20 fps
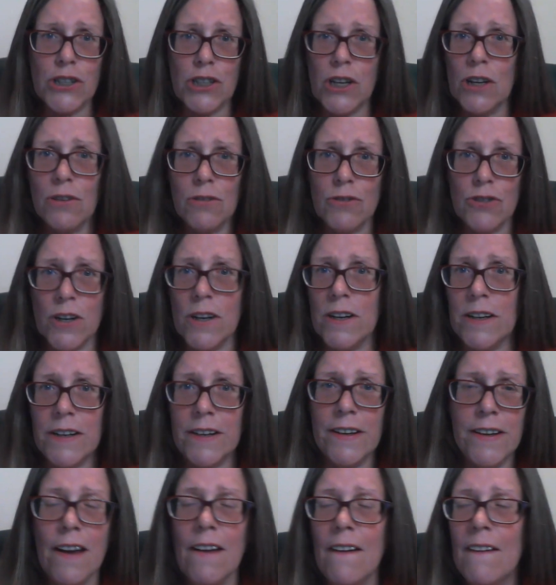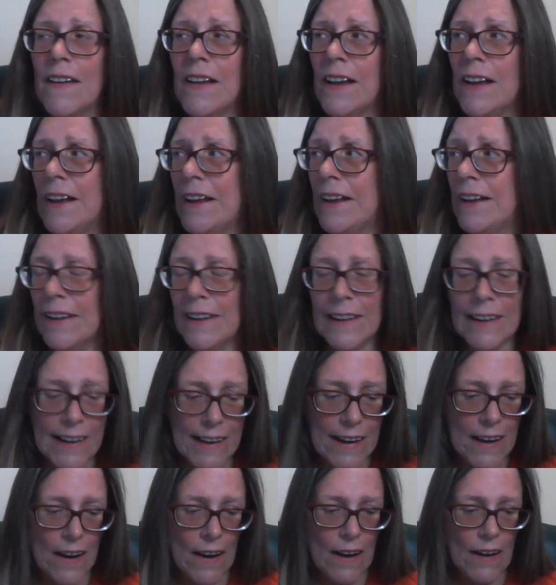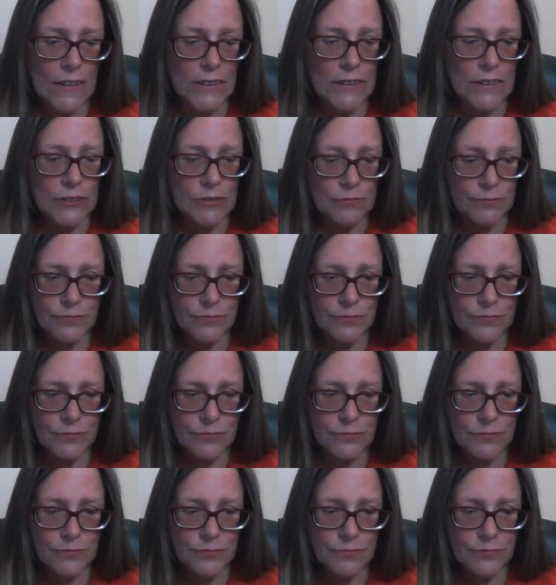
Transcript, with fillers: children. Leo.